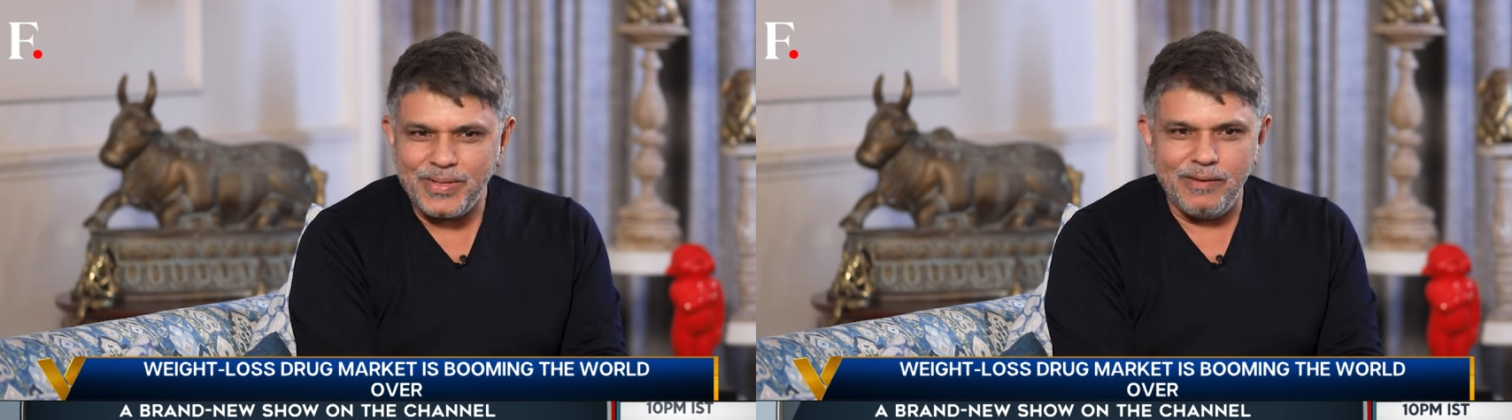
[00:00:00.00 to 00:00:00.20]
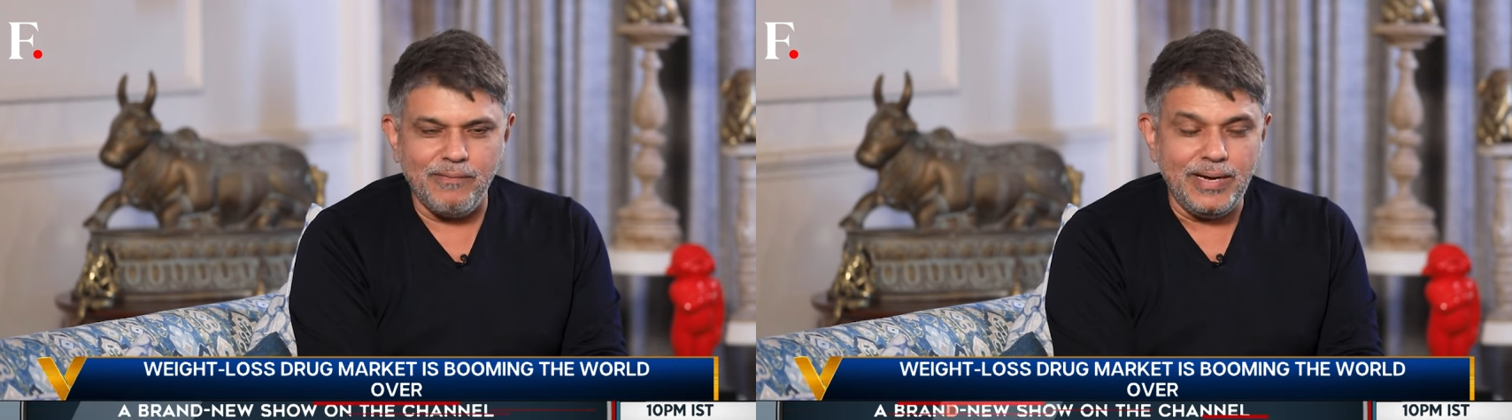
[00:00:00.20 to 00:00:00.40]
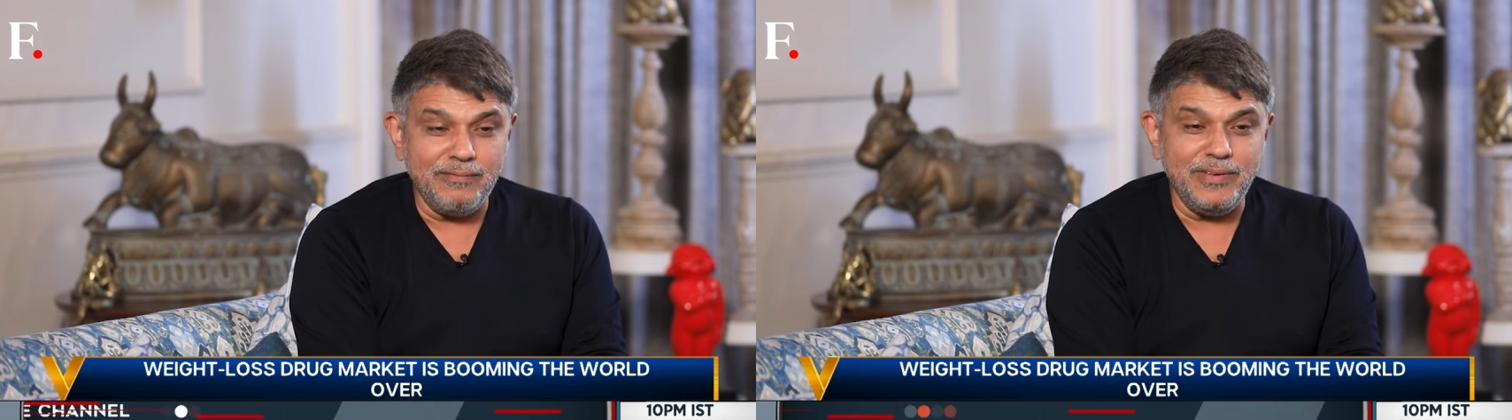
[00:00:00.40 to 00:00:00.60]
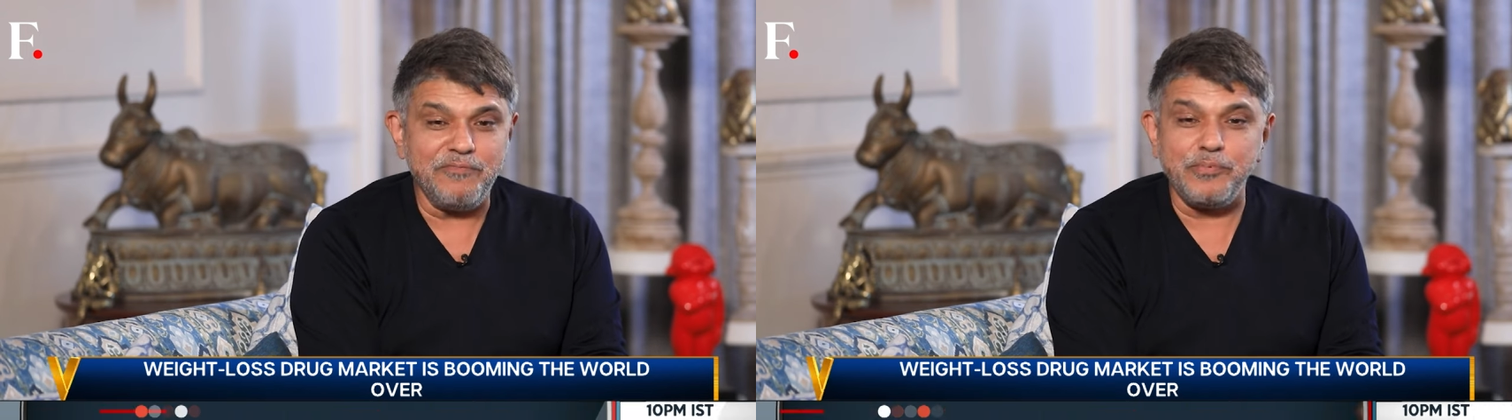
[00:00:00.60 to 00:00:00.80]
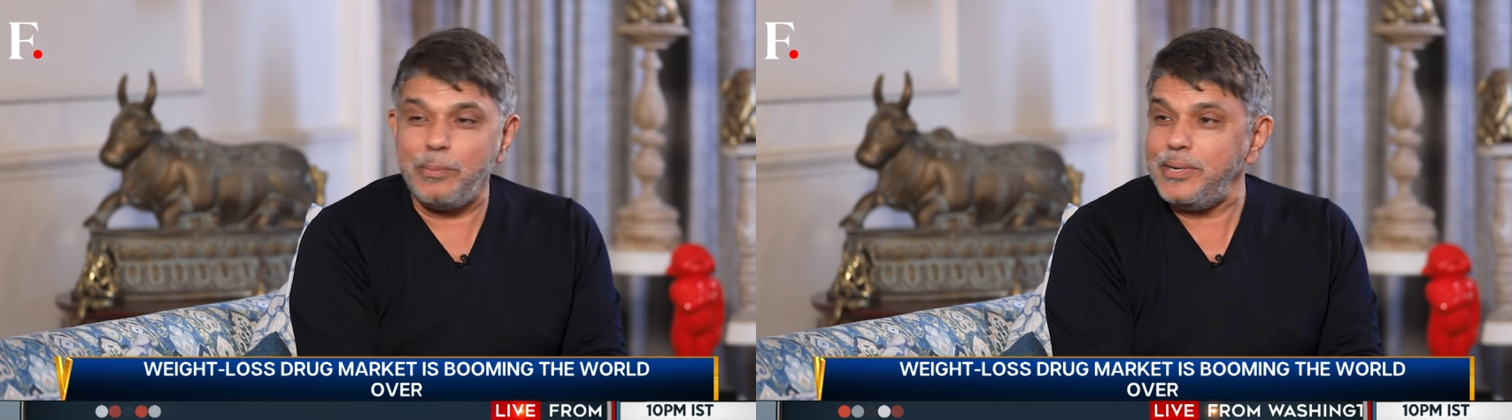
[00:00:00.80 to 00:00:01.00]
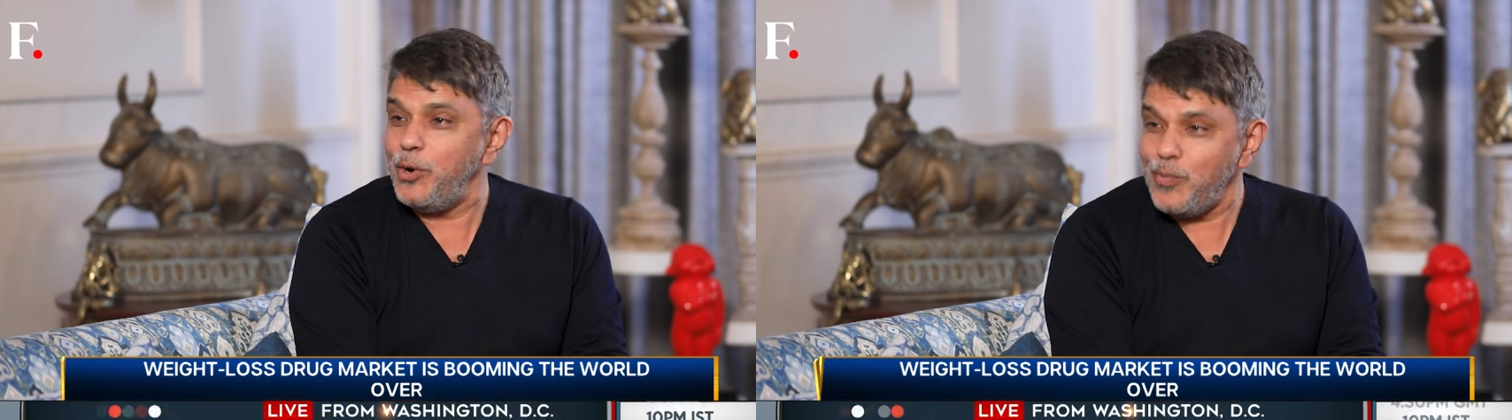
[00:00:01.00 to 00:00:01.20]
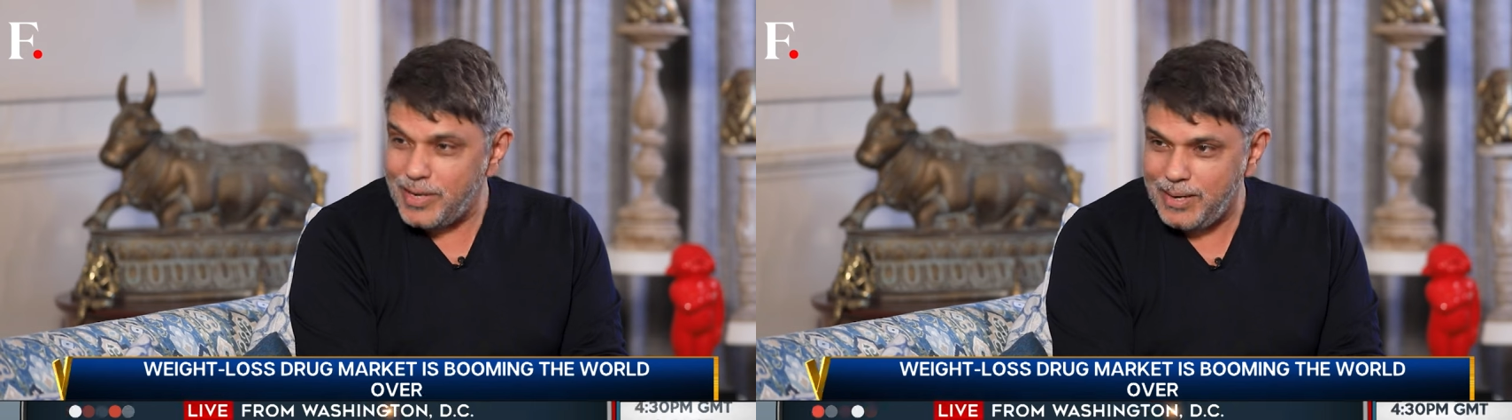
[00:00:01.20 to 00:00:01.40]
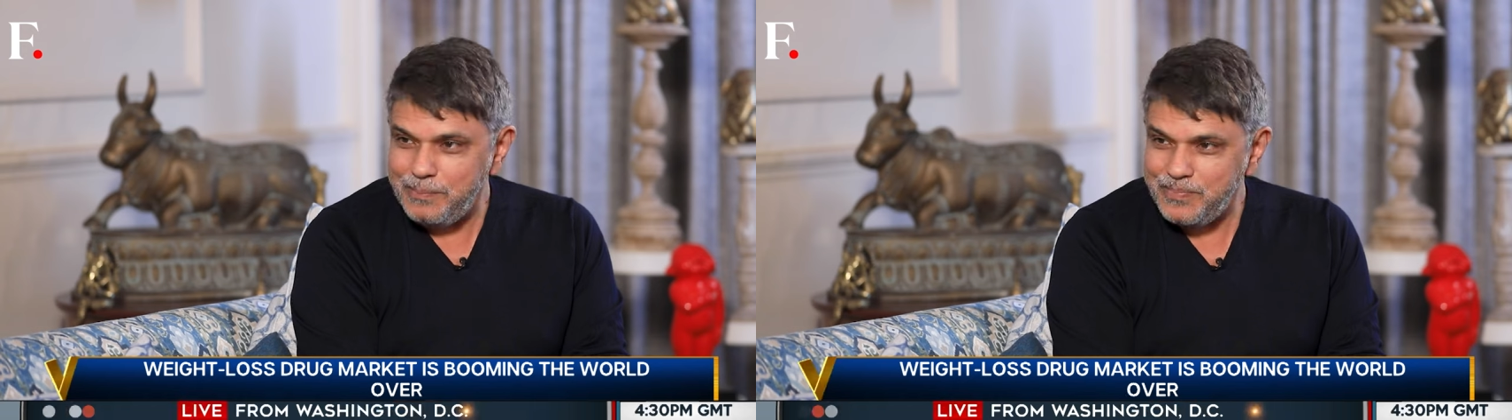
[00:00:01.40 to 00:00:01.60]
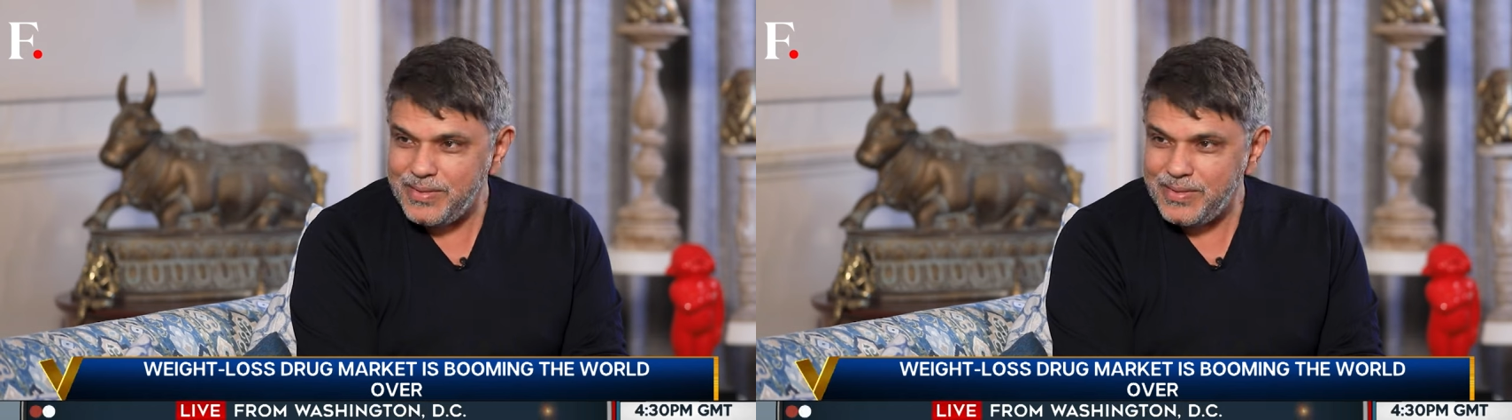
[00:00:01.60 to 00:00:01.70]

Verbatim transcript: One we've probably overcome